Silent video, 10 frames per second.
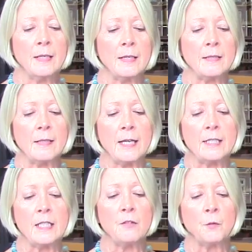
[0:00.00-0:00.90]
in an
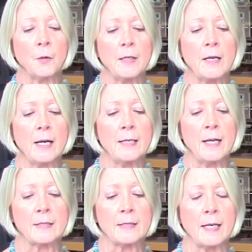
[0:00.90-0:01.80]
1849
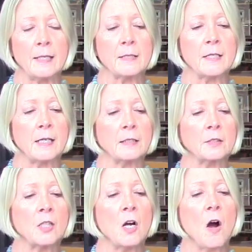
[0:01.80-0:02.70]
essay
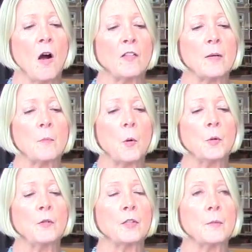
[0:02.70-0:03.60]
entitled On the
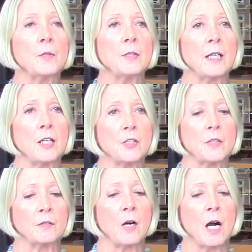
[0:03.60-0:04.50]
Mode of Communication
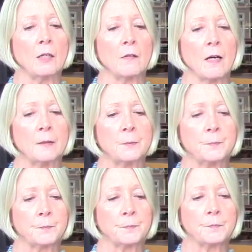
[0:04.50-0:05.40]
of Cholera.
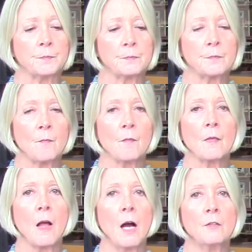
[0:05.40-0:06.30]

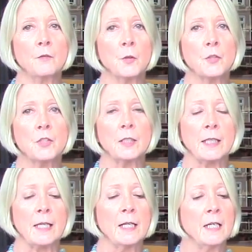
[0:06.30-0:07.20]

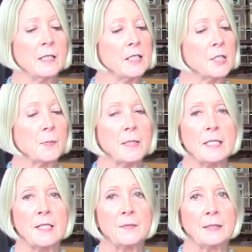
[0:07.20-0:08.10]
Unfortunately, this
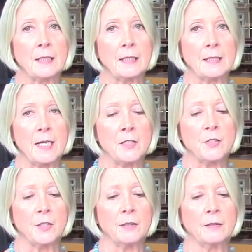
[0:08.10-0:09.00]
received little
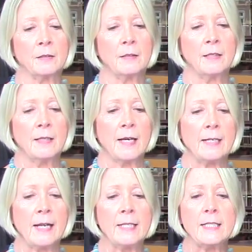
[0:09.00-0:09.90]
attention. In
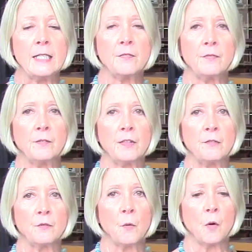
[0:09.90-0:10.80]

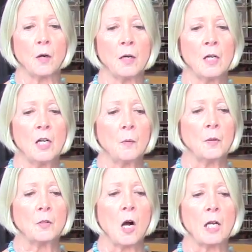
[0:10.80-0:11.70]
1854,
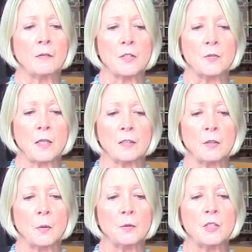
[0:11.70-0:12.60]
when cholera struck the
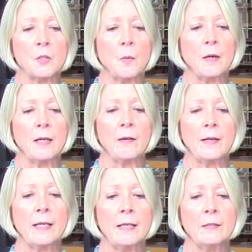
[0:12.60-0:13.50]
Golden Square
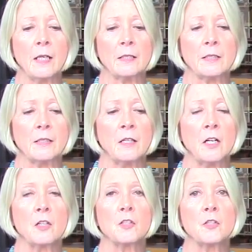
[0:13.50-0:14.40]
area in London,
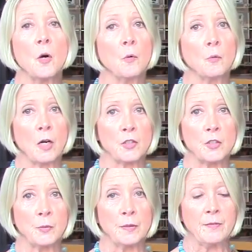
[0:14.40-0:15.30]
Snow rushed
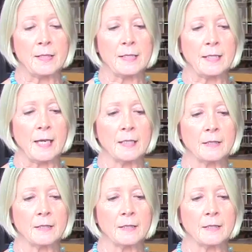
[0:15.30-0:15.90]
to investigate.